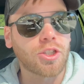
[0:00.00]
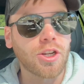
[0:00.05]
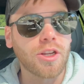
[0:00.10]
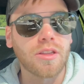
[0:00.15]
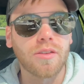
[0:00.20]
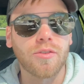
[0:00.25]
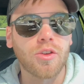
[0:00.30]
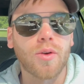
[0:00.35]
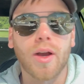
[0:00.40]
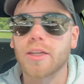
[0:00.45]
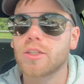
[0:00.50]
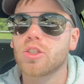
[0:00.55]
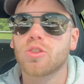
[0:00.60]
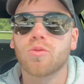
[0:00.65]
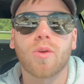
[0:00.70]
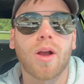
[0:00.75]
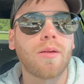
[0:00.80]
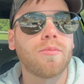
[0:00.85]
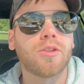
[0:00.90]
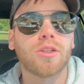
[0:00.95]
you the view.
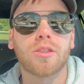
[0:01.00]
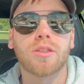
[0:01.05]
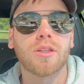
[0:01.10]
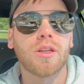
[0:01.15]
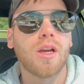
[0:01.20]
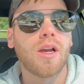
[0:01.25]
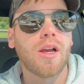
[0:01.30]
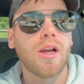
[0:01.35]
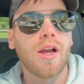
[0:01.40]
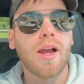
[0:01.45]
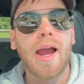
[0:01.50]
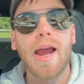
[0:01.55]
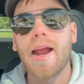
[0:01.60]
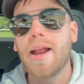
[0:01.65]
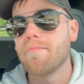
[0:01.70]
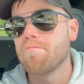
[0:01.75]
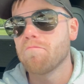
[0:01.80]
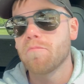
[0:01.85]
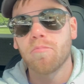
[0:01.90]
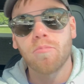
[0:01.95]
I'm just
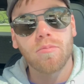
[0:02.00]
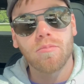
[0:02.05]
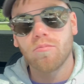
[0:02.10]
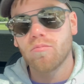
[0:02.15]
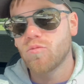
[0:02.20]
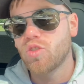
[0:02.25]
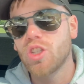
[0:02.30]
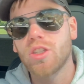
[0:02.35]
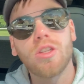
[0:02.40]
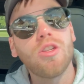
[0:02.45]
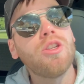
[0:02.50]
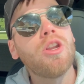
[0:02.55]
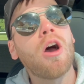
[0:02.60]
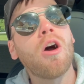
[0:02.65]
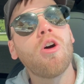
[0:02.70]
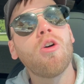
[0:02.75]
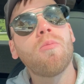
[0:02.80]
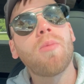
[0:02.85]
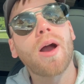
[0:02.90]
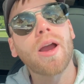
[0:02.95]

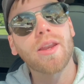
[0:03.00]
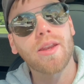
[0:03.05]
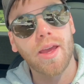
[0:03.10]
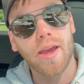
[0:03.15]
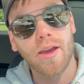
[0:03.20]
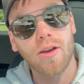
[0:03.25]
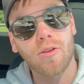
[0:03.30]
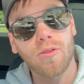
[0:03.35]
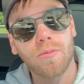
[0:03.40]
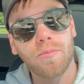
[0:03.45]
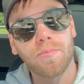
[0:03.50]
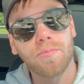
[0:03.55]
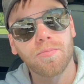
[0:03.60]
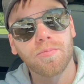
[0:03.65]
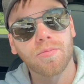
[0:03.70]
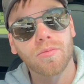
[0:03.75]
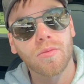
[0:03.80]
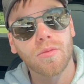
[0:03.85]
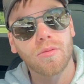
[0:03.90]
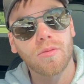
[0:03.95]
know by now,
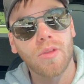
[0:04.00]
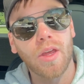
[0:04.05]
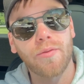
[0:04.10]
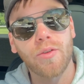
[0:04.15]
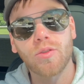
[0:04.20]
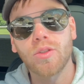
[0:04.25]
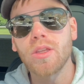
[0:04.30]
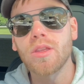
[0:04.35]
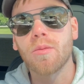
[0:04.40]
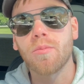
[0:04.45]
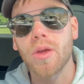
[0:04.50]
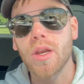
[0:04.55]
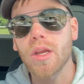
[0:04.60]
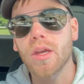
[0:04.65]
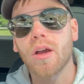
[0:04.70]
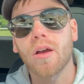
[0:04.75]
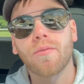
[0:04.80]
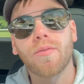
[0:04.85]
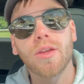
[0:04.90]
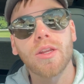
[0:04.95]
if you've seen the mini
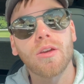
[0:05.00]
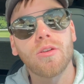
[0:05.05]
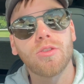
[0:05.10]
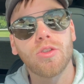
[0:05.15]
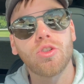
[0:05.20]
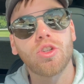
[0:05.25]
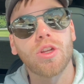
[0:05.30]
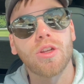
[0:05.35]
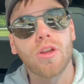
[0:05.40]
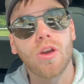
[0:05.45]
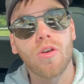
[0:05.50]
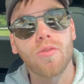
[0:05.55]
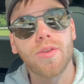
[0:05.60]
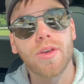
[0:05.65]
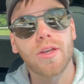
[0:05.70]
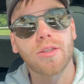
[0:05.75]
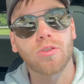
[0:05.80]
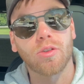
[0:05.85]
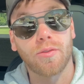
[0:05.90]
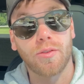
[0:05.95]
golf videos, you should know
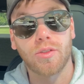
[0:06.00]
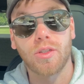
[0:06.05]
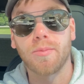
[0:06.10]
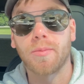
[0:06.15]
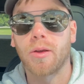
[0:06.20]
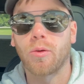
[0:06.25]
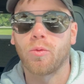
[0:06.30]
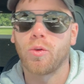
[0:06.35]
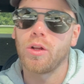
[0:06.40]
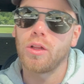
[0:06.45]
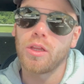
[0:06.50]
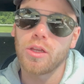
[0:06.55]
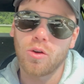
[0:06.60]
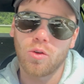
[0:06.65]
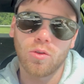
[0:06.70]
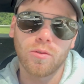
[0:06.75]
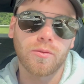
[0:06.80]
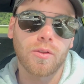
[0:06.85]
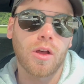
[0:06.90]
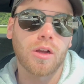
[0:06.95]
this, or if you've seen my really
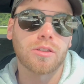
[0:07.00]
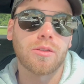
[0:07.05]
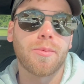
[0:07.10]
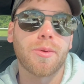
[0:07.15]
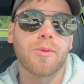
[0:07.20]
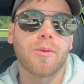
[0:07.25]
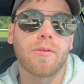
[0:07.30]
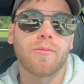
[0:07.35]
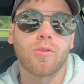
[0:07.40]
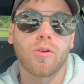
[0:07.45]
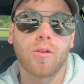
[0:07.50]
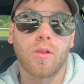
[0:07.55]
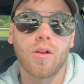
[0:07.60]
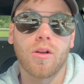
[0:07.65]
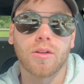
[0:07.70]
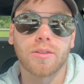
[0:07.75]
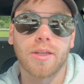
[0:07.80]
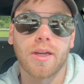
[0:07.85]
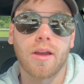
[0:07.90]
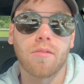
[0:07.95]
old vlogs, if you've been on for a
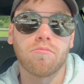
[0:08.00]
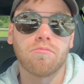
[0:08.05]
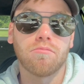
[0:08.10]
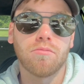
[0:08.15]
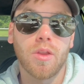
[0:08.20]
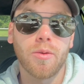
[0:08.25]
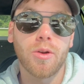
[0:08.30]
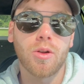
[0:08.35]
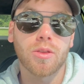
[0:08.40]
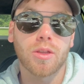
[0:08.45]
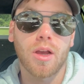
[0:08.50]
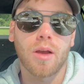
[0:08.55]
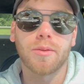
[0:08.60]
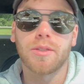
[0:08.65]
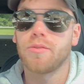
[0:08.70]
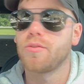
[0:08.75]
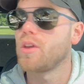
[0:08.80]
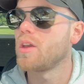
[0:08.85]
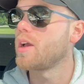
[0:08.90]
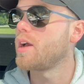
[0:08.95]
long time, let me know in the comments
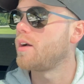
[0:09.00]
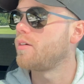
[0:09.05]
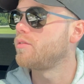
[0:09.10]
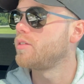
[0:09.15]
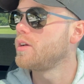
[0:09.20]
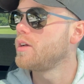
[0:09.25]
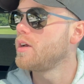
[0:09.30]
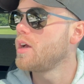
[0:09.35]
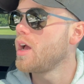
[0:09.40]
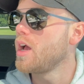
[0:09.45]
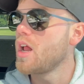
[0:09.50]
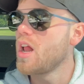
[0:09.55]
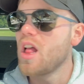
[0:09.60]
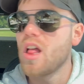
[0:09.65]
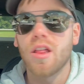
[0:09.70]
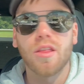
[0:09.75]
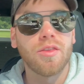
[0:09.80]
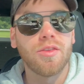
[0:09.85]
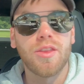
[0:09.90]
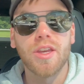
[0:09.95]
if you have.
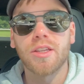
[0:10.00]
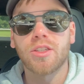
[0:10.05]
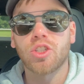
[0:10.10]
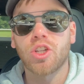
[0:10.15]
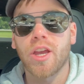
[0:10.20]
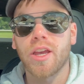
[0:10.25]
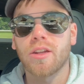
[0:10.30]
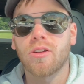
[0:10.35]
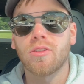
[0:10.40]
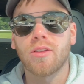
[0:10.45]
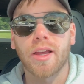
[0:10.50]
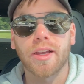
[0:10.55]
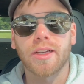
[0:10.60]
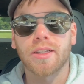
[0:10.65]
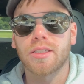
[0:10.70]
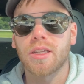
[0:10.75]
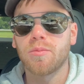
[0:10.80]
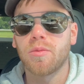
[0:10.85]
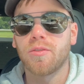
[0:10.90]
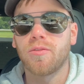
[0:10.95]
This channel, like I
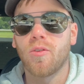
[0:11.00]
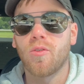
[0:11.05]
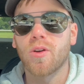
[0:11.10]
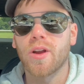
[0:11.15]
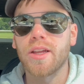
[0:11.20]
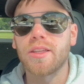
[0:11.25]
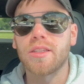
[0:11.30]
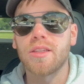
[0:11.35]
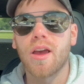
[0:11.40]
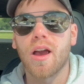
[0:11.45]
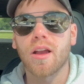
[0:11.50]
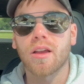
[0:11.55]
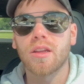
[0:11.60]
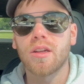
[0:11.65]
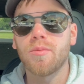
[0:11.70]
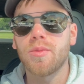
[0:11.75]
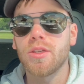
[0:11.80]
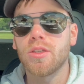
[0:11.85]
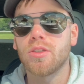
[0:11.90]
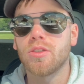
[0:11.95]
said before, it's not gonna
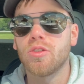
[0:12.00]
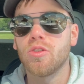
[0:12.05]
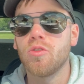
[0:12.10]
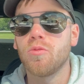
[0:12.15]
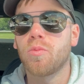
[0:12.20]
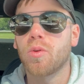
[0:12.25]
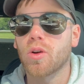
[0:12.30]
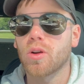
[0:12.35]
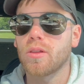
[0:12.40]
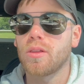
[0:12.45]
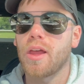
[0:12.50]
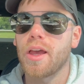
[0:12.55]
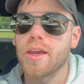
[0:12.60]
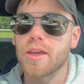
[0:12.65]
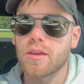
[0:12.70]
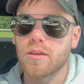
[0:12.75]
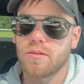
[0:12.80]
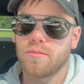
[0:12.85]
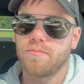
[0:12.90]
be super like,